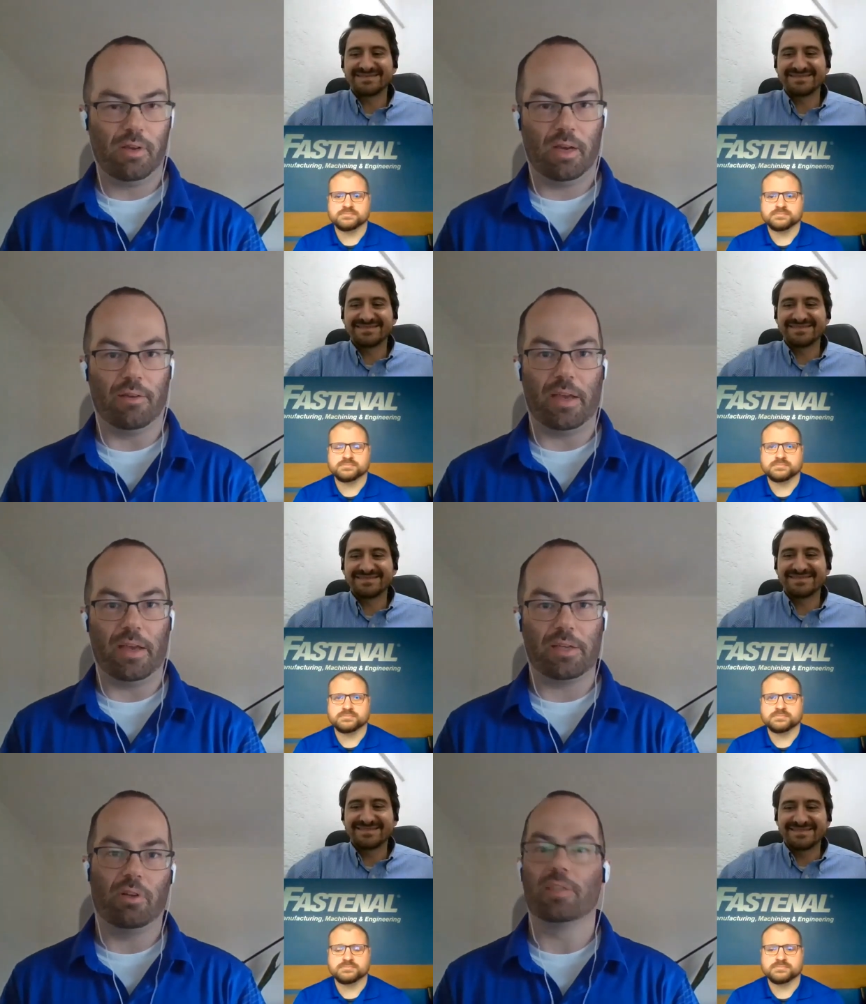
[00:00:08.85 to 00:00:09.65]
Speaker 1: Uh,
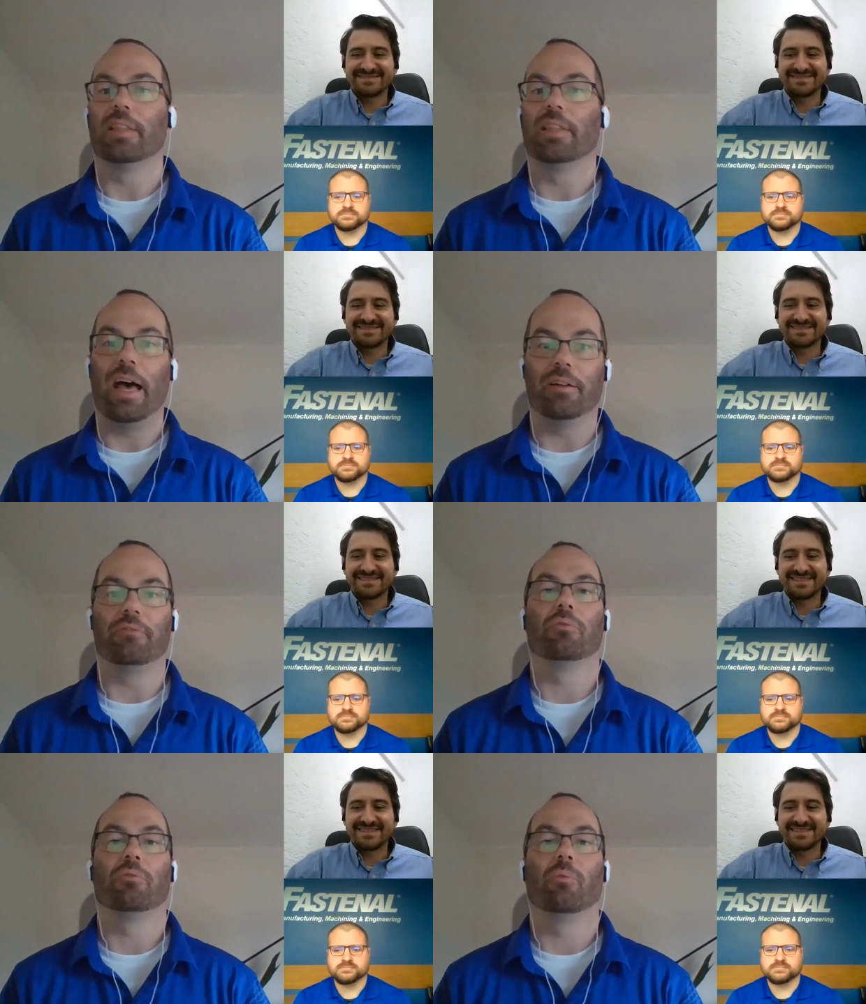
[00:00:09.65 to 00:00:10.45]
Fastenal has a lot of
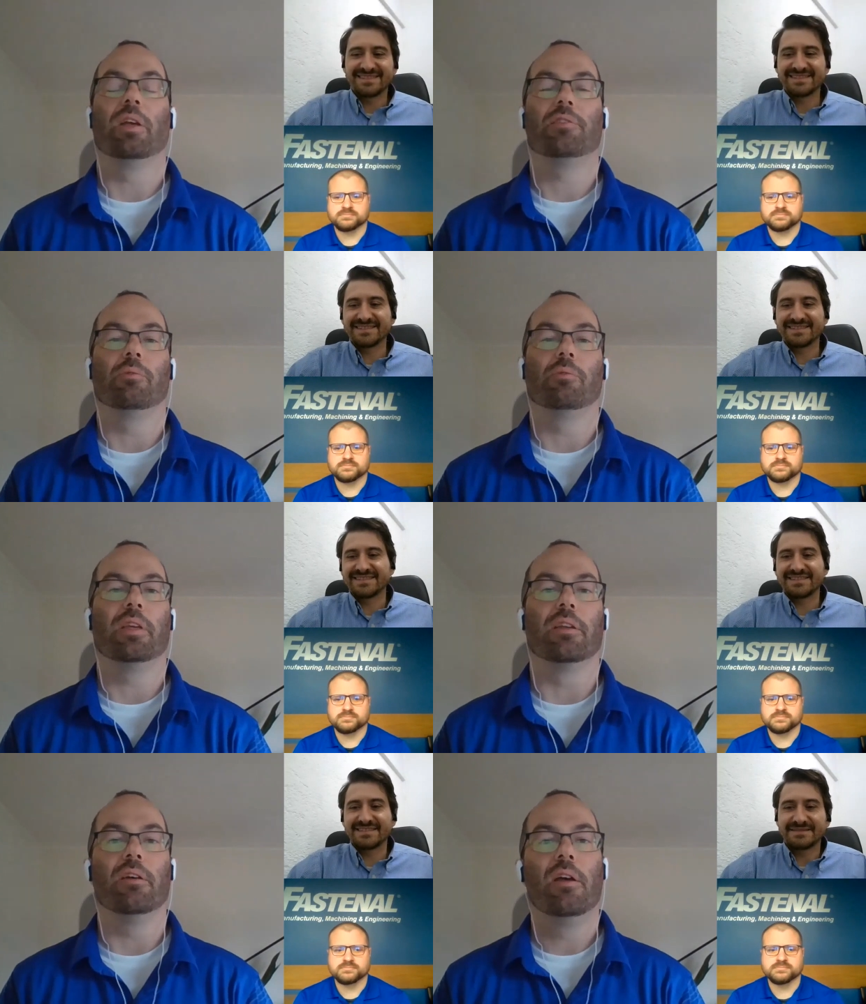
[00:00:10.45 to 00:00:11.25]
different ways that we
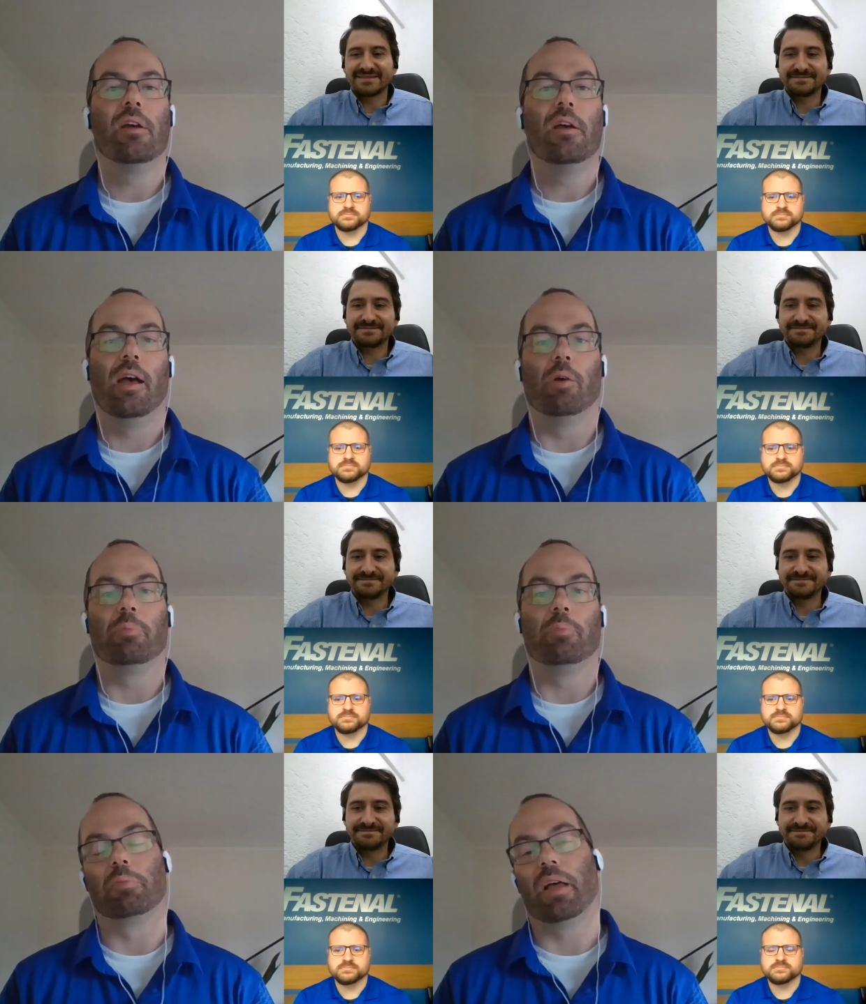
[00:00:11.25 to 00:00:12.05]
can help
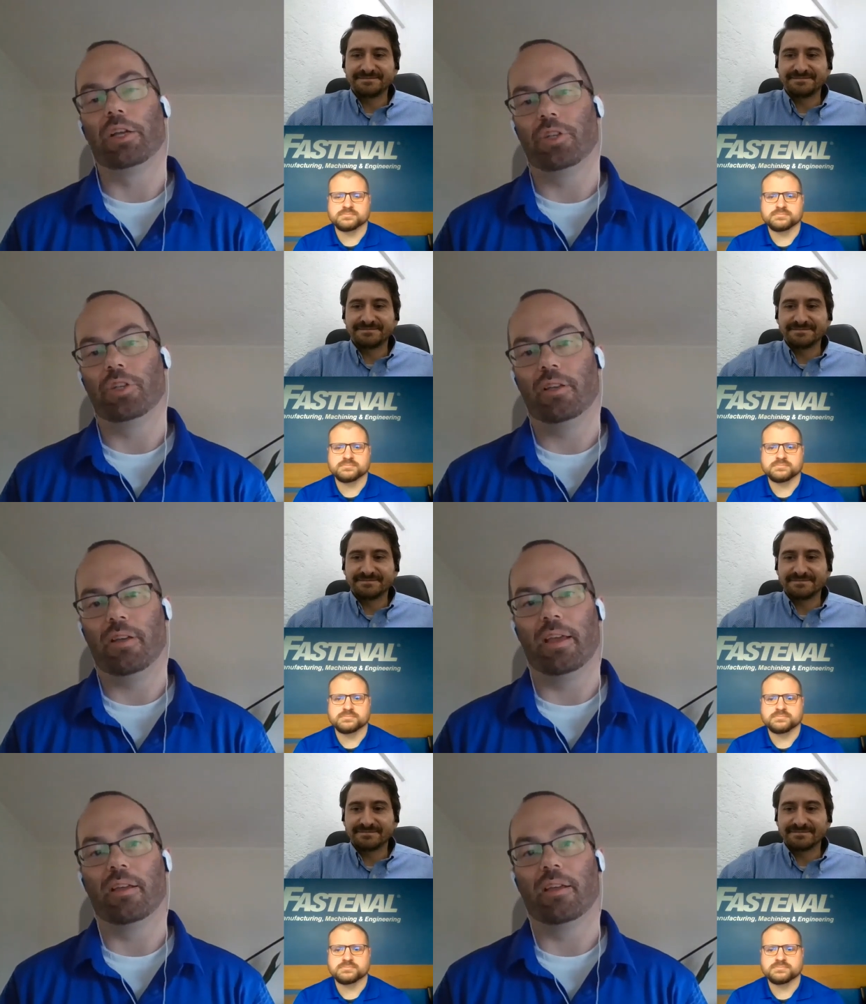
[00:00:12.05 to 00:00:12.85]
a supply chain,
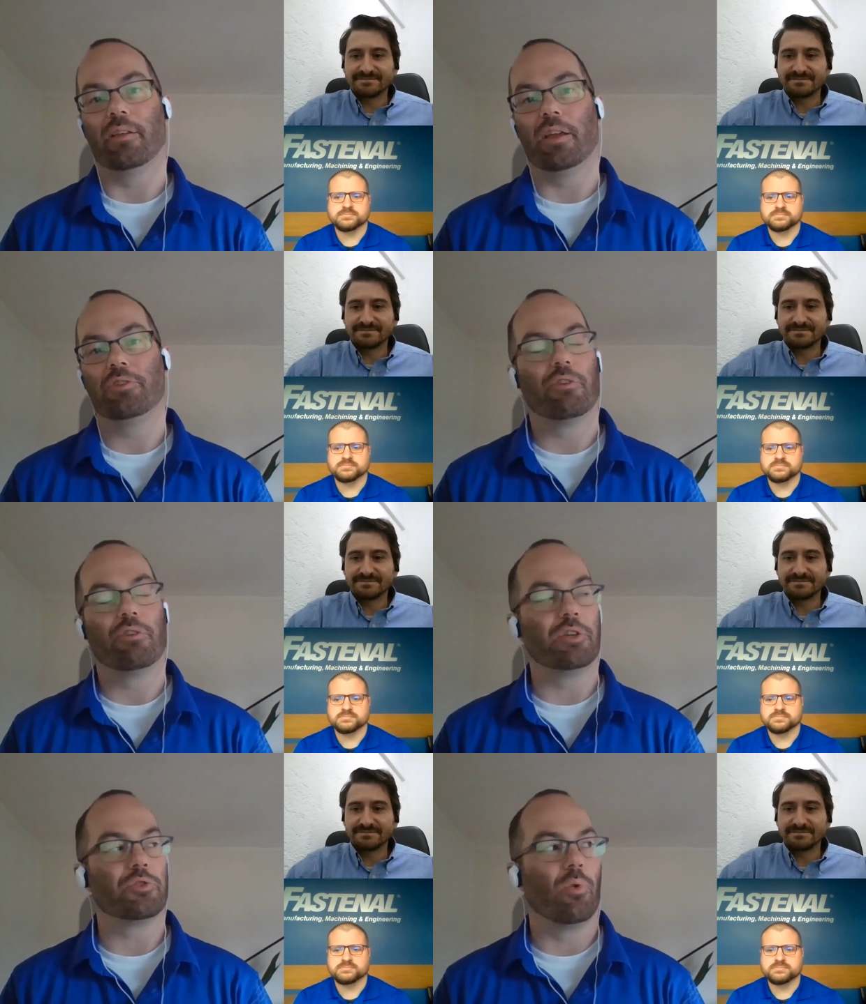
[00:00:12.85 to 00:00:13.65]
and
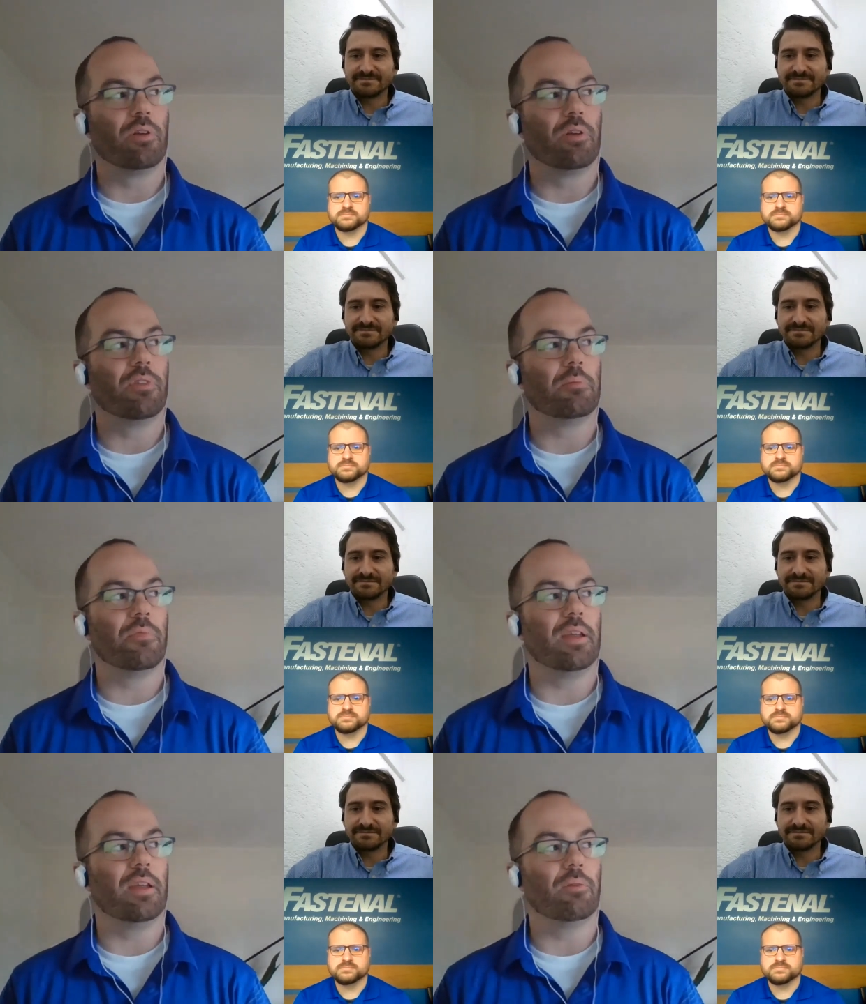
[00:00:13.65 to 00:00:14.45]
engineering is one of them
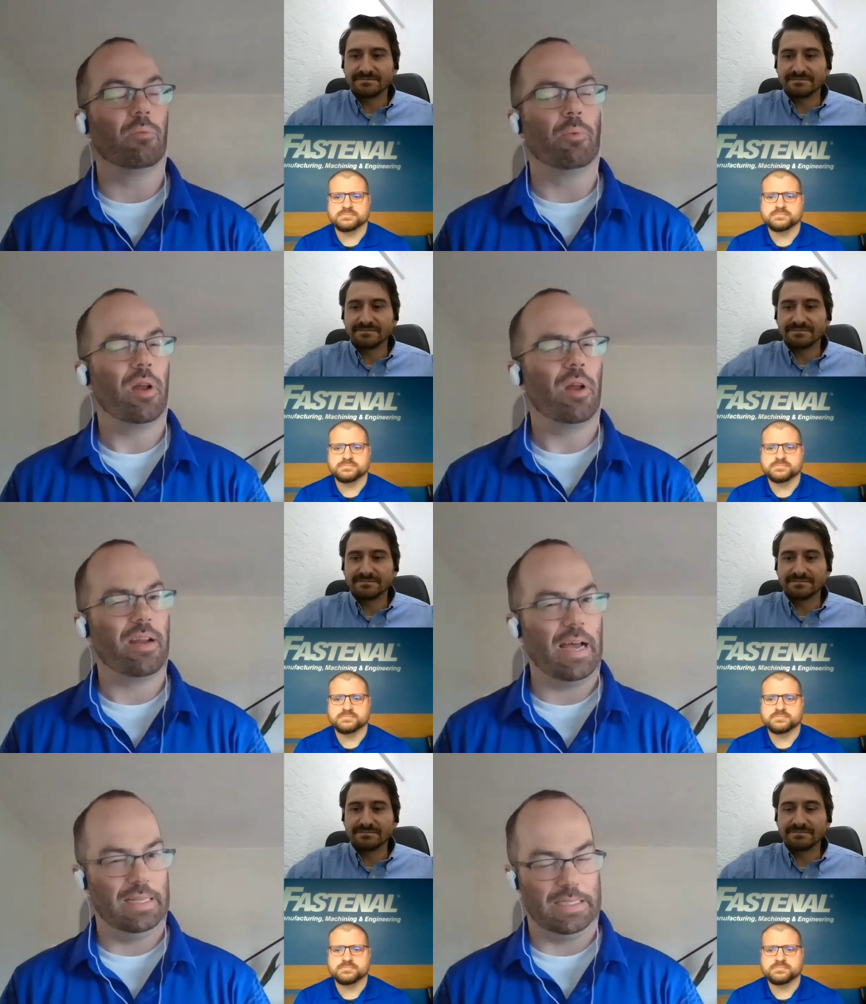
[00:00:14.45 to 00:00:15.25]
that we wanted
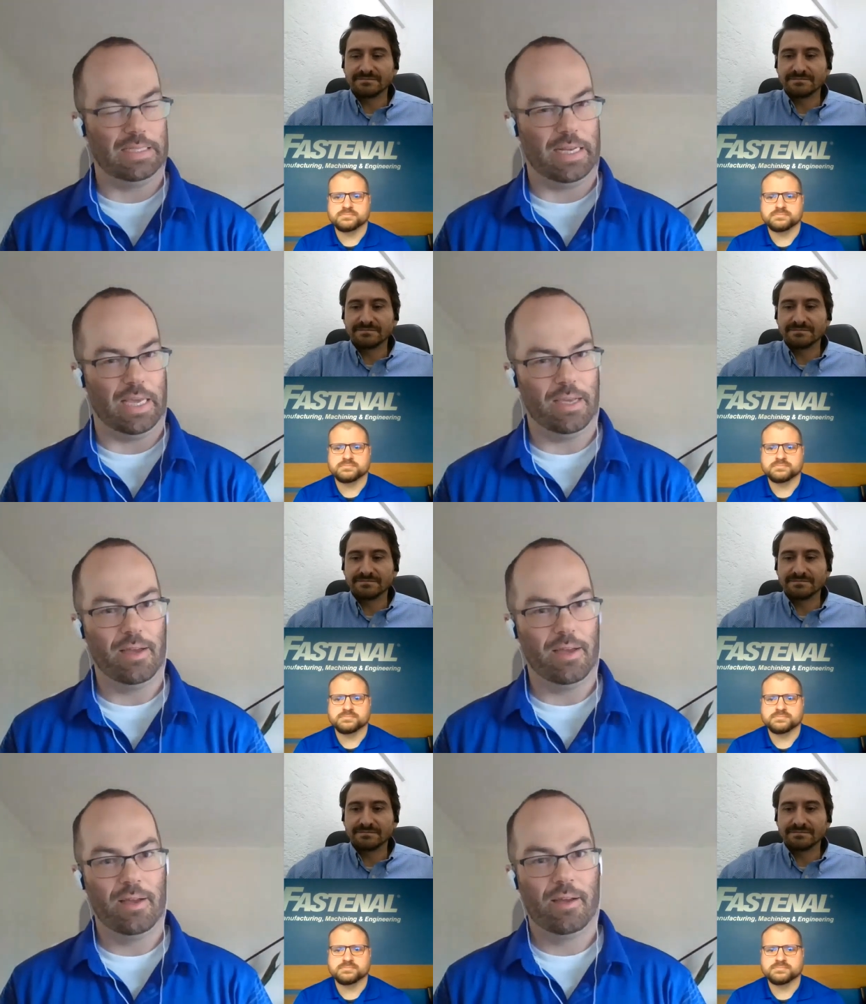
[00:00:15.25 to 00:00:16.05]
to highlight today.
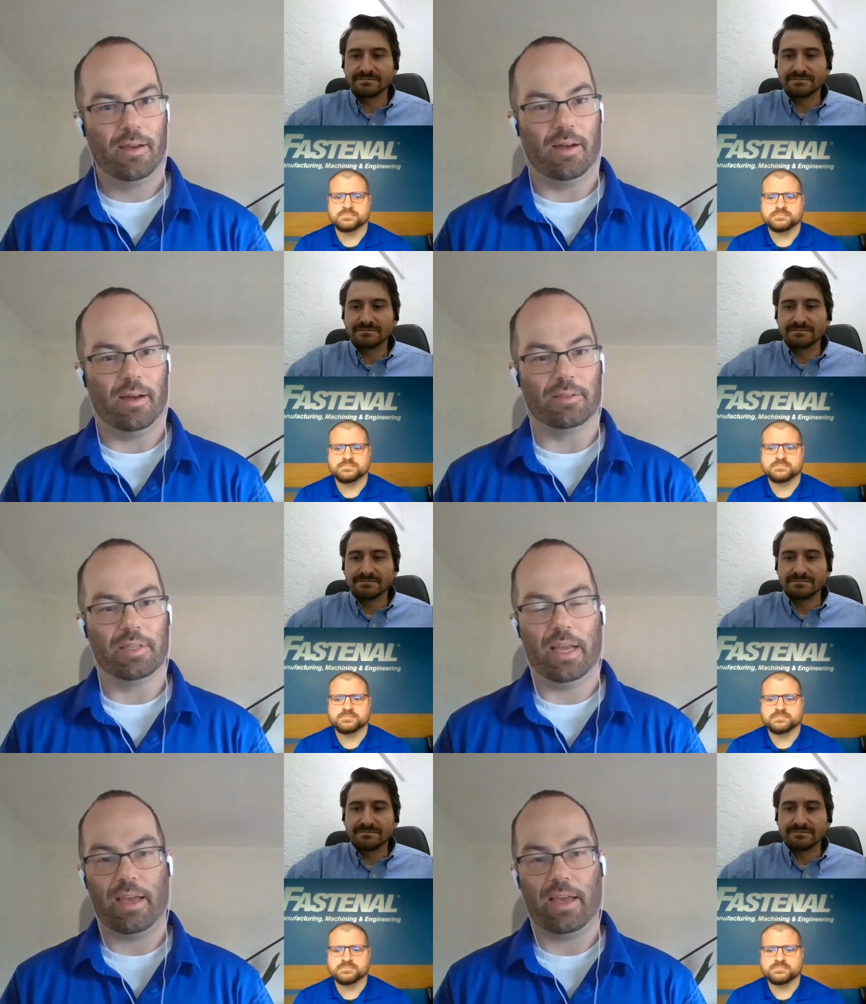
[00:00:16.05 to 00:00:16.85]
Uh,
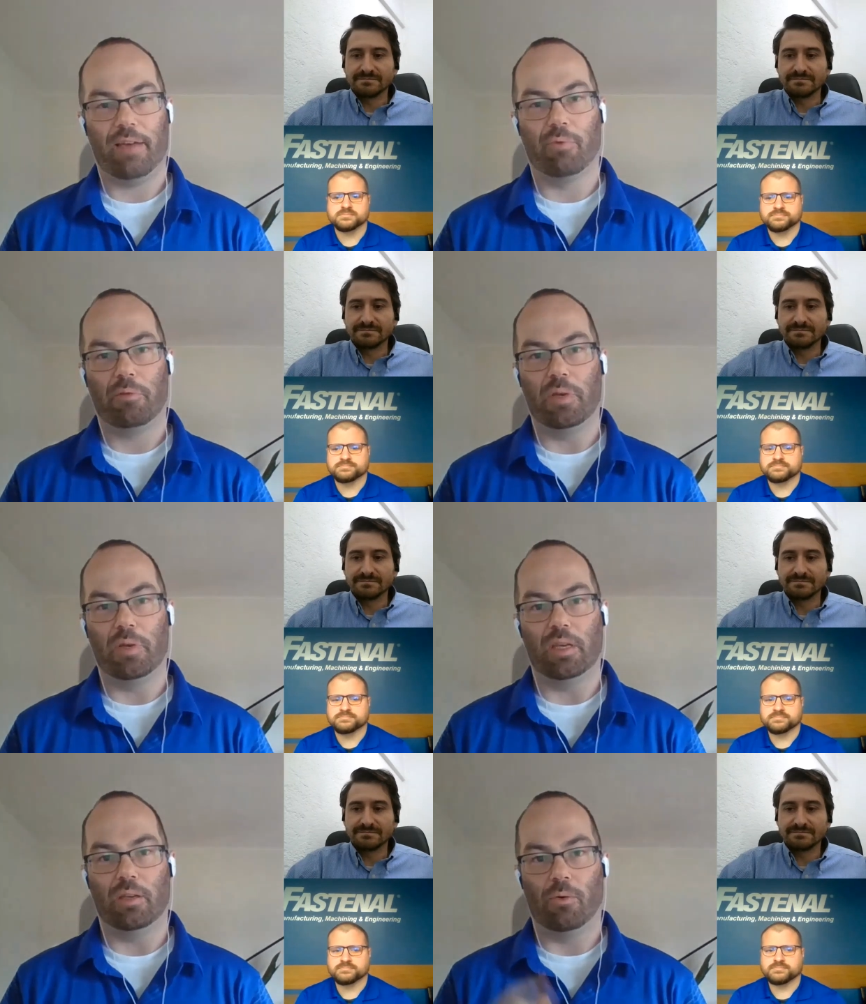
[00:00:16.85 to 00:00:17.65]
today I have with
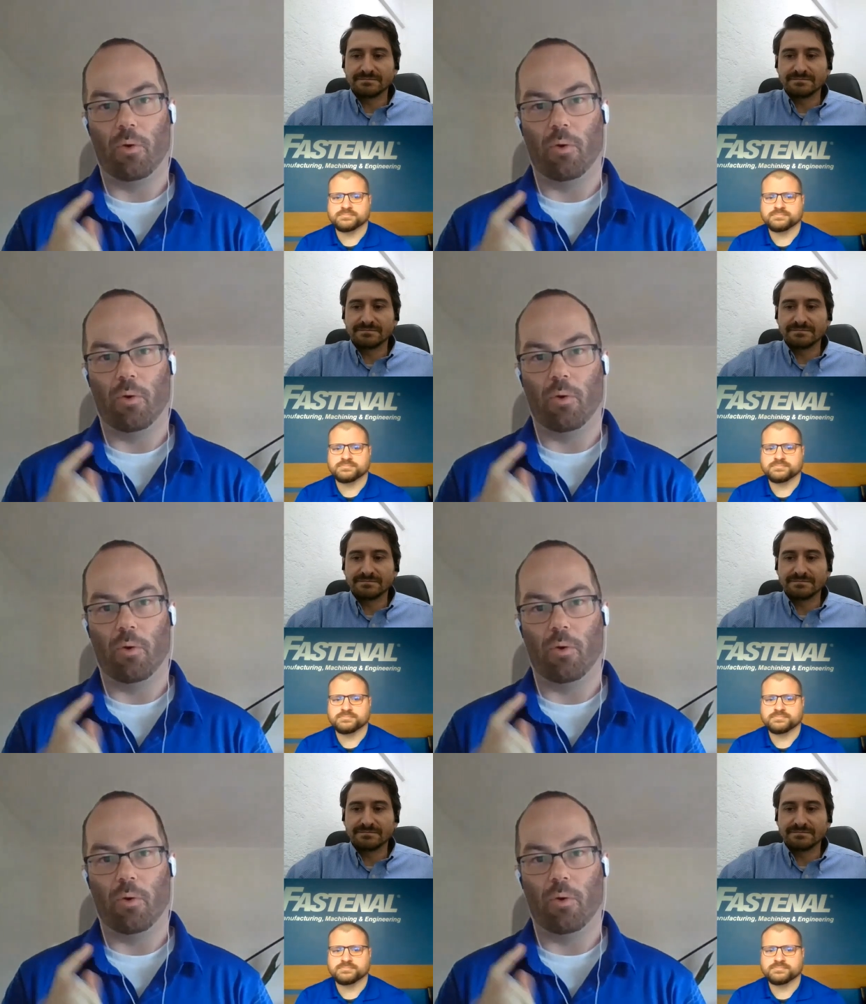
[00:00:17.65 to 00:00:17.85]
me